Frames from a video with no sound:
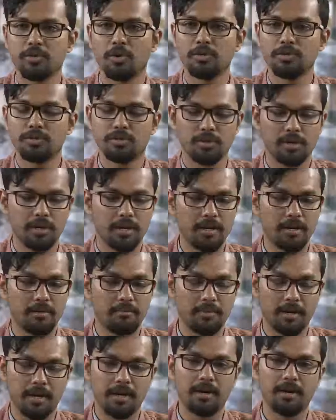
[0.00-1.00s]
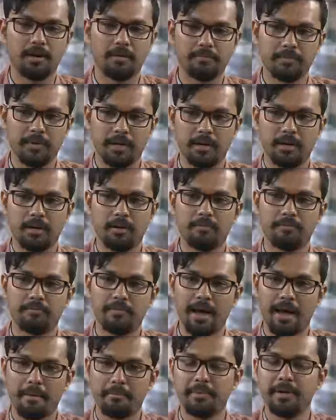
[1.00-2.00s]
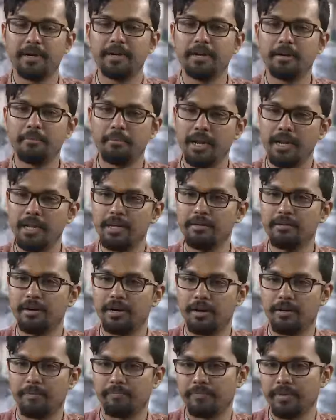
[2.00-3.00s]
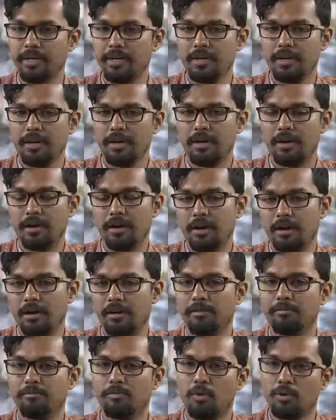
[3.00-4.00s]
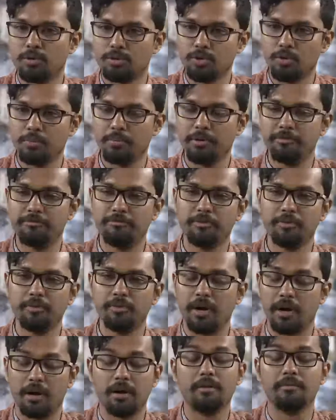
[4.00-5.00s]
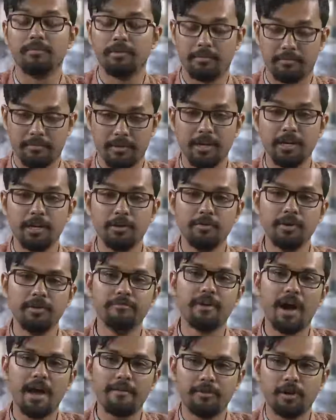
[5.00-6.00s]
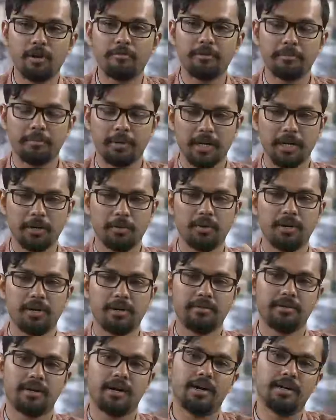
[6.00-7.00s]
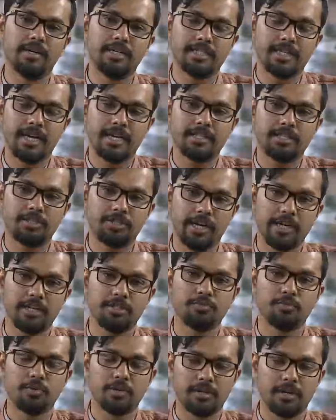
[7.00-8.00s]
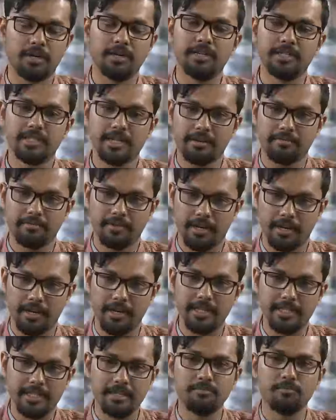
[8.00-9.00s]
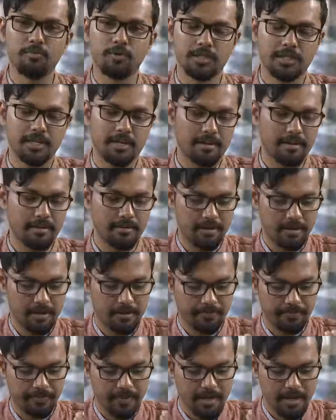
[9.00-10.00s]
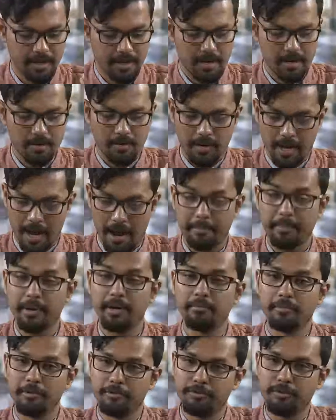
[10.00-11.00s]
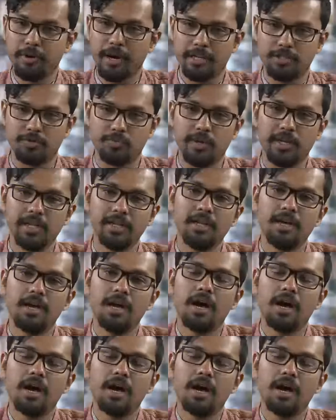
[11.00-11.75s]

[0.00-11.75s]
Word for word: also uh, um, um, happened in many um, also before um, a new revival of a particular design stage design ism was um, happened before as well.